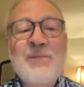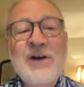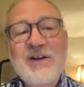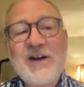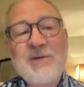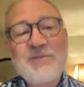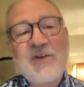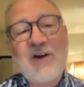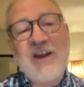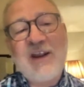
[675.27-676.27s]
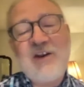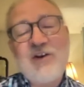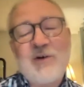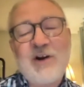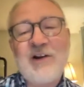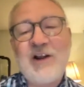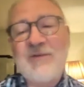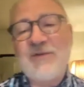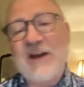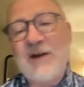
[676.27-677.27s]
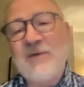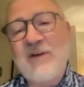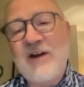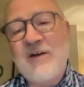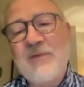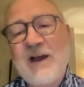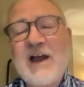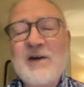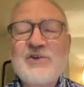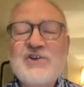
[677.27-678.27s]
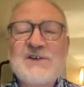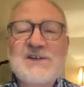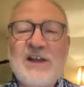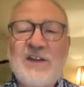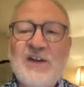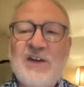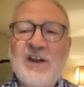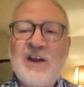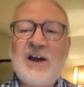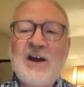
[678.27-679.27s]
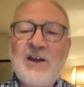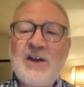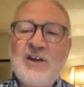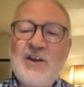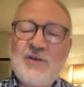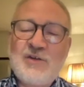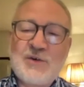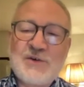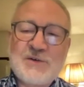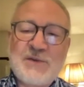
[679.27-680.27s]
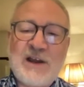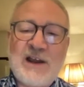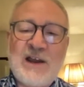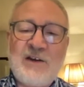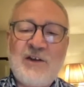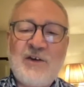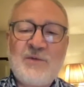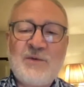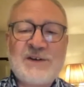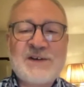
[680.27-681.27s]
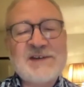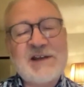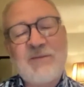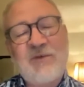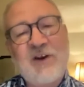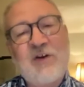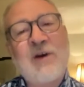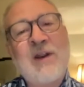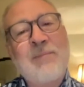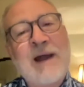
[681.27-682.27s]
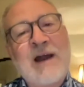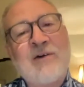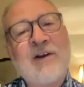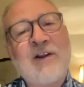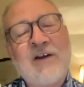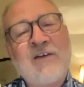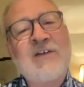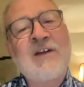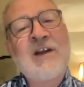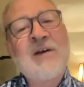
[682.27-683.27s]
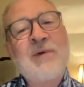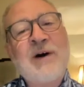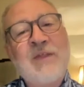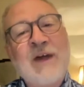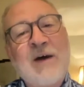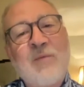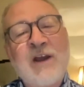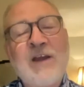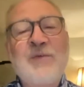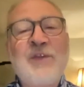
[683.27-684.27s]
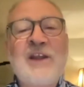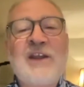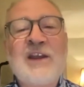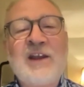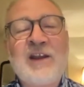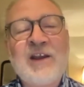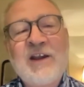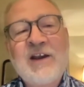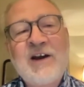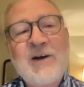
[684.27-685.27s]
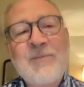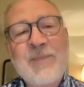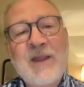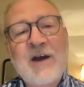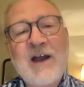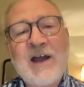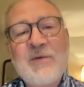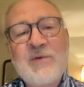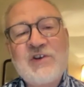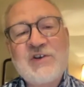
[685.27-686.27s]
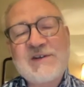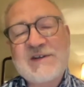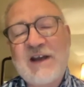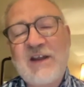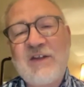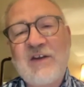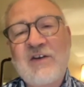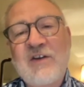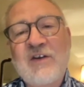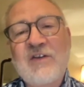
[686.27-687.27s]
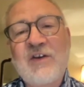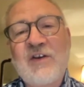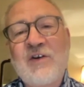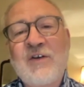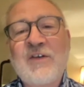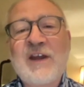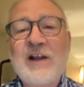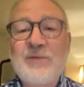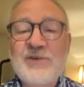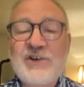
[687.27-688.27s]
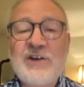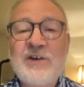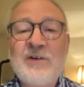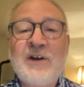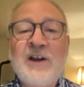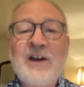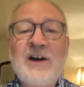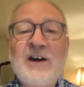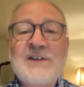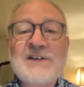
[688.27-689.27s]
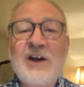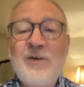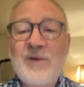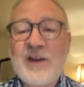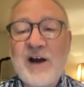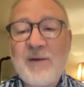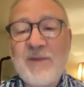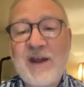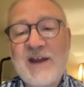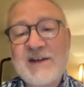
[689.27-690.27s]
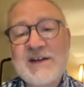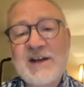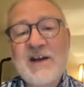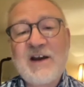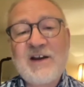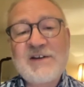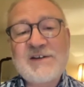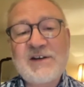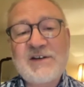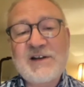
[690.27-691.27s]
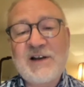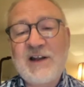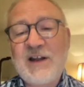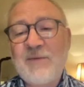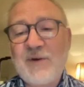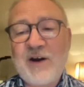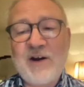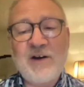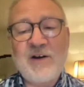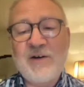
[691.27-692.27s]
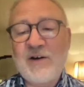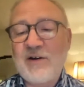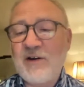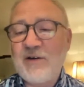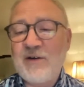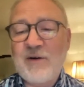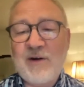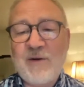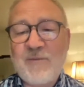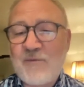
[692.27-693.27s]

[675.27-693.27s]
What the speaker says: But in your own life, Dan, how would you say that you talked about how you were to some degree paralyzed by that way of thinking. How would you say that God has helped you to overcome that and to live a